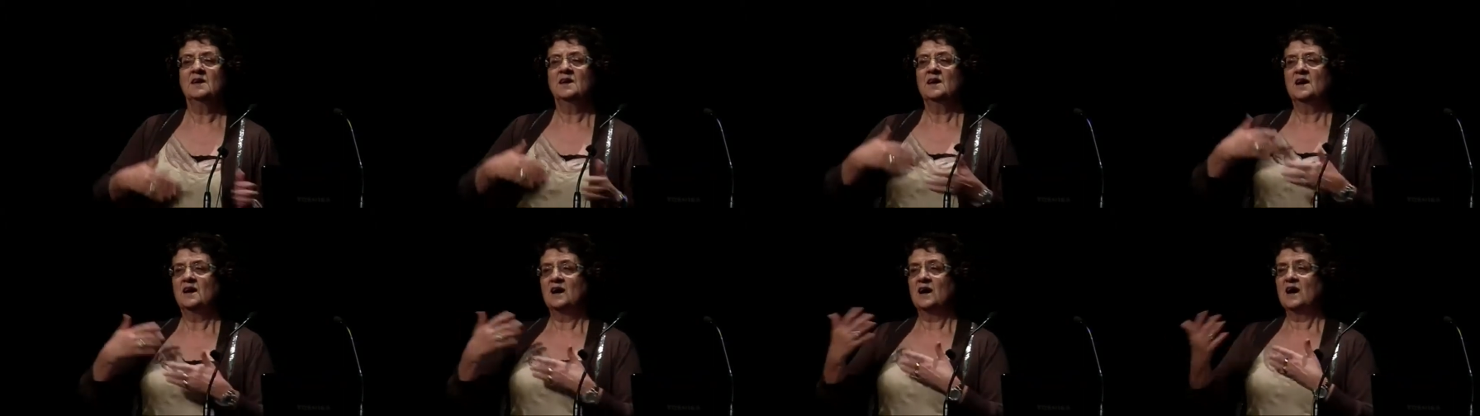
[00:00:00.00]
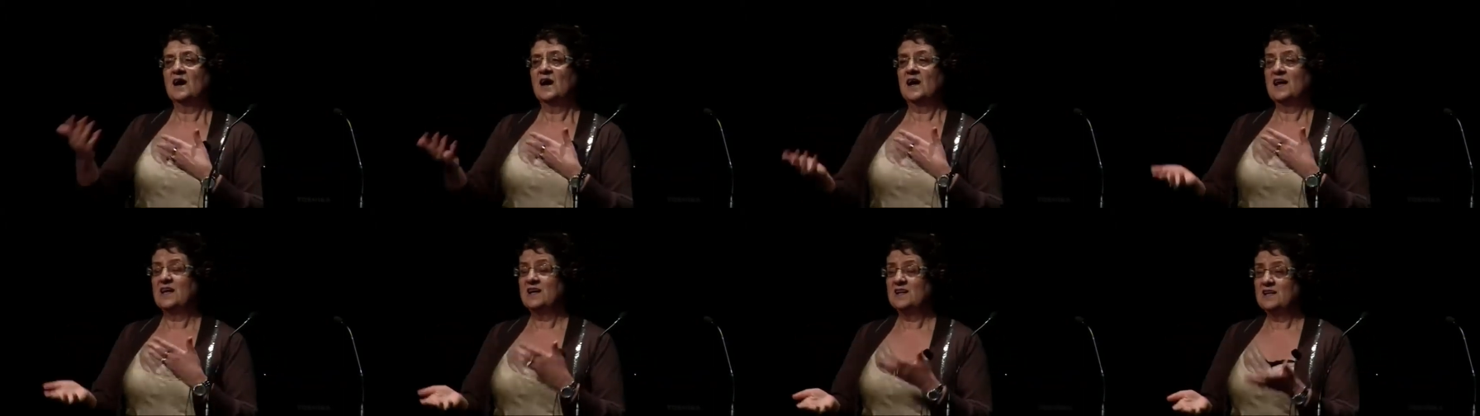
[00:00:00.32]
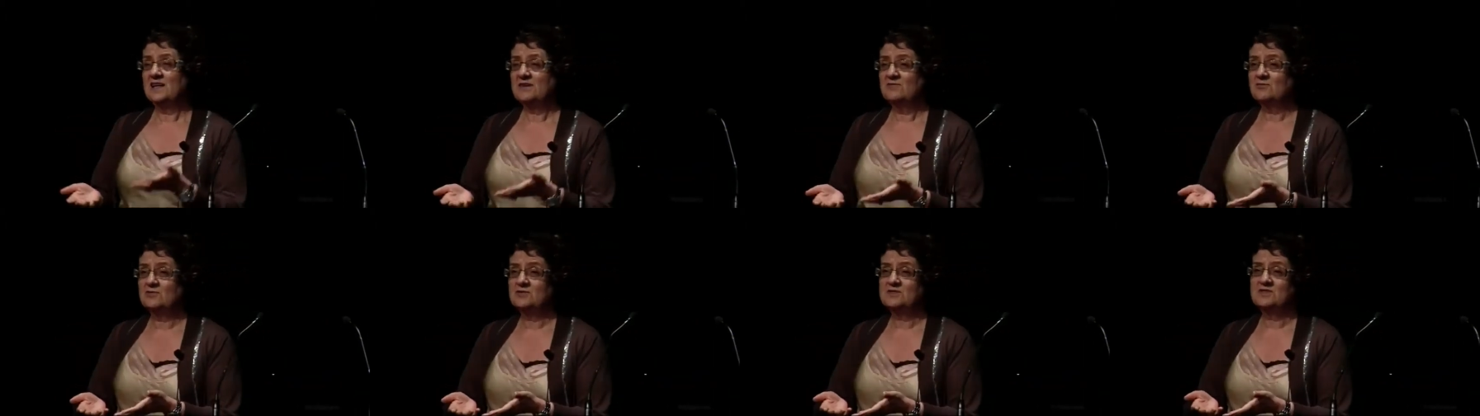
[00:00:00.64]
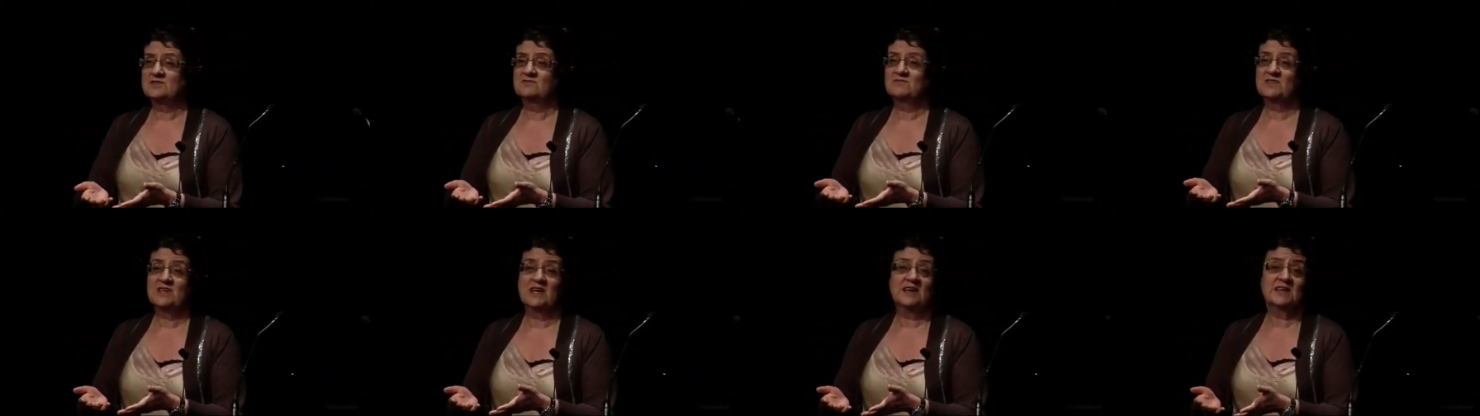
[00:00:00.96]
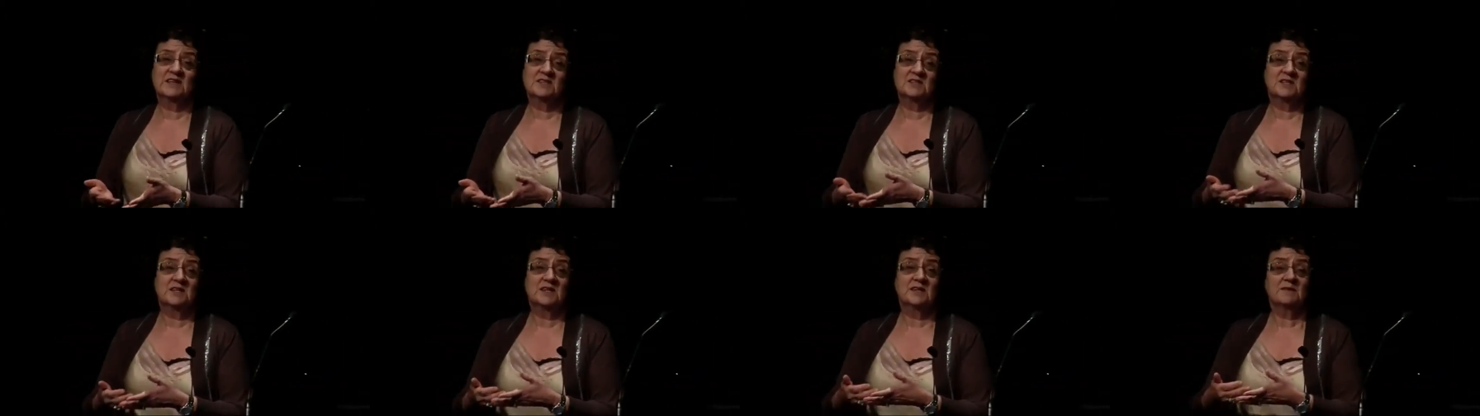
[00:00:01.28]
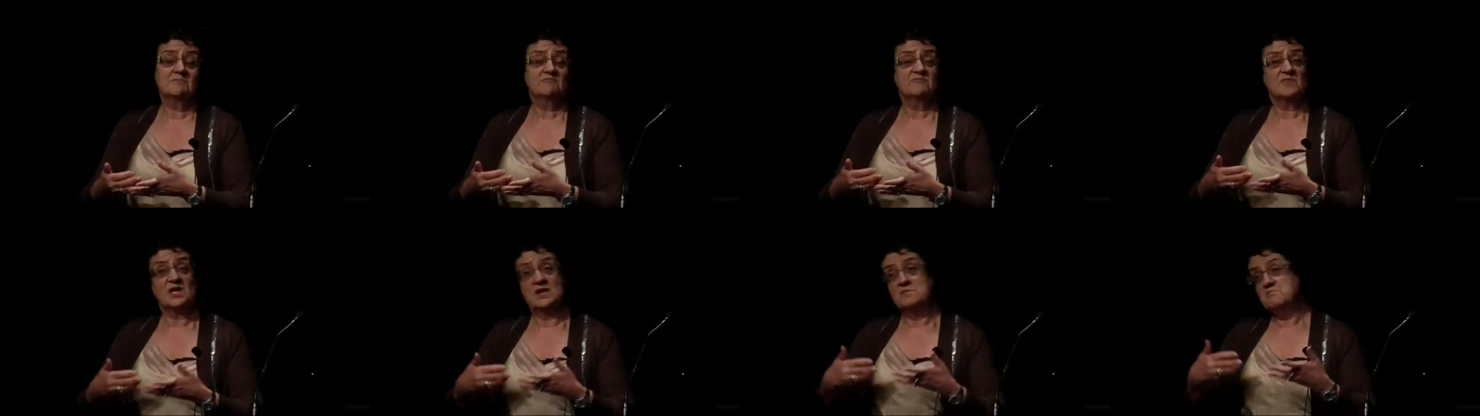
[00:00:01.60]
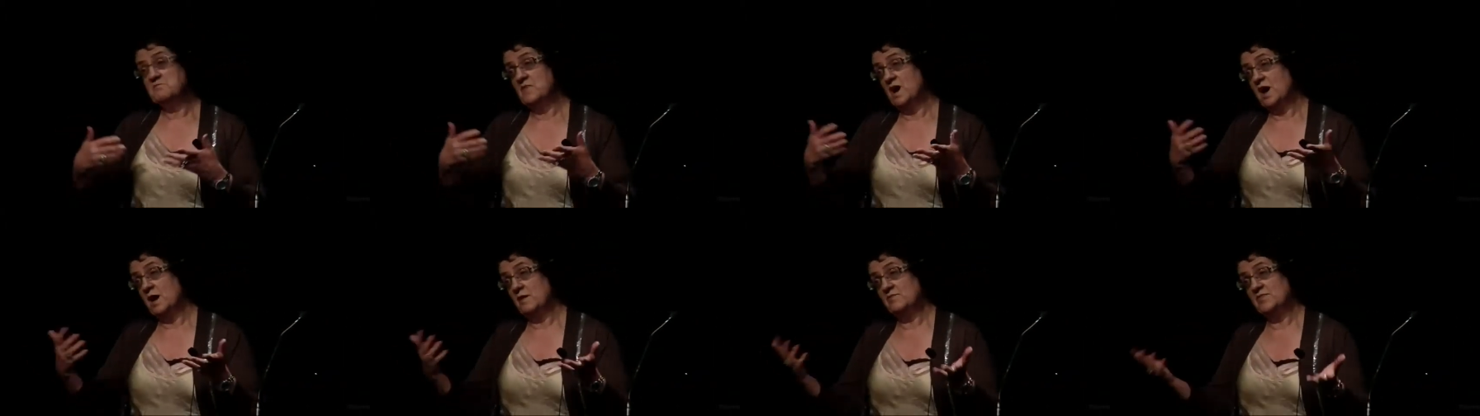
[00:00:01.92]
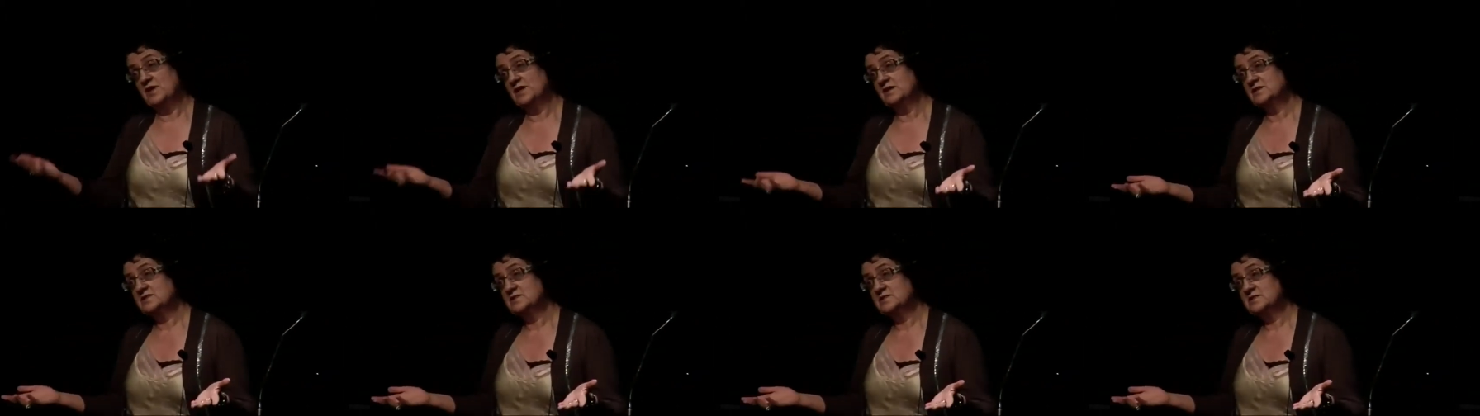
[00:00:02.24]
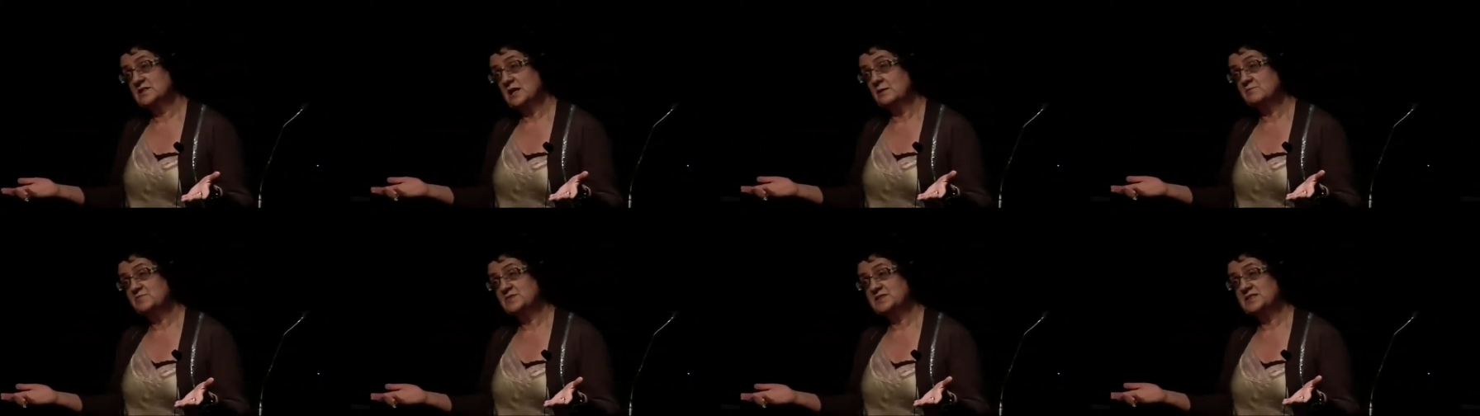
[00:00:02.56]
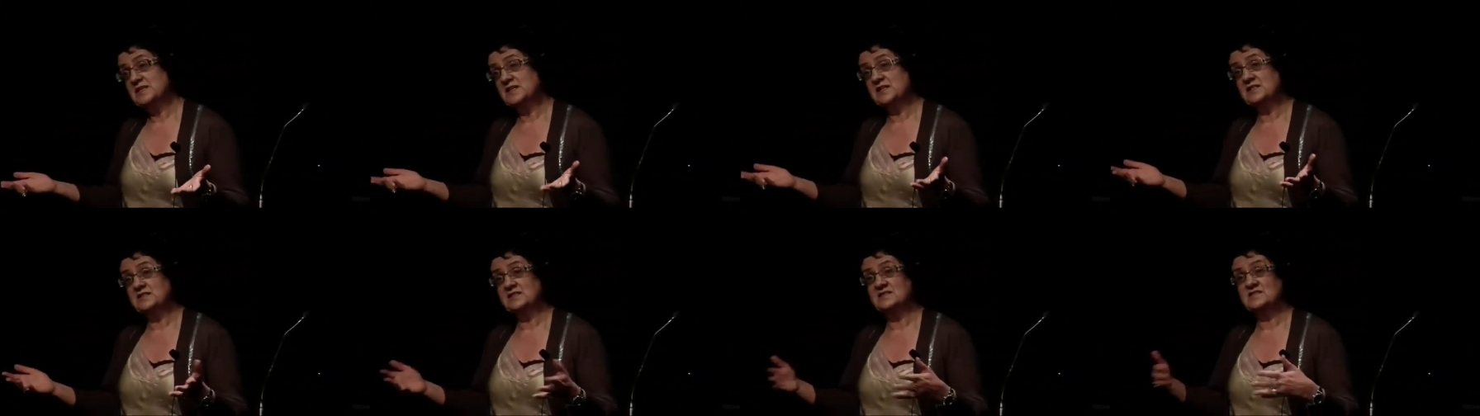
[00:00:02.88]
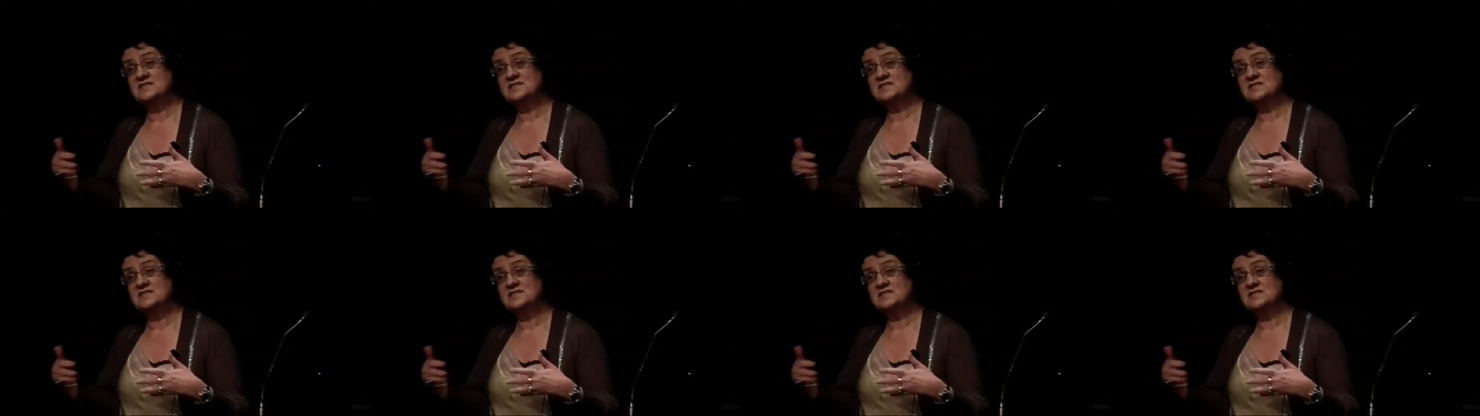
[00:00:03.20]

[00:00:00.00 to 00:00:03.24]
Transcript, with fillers: Higher levels of data, it might be a subset,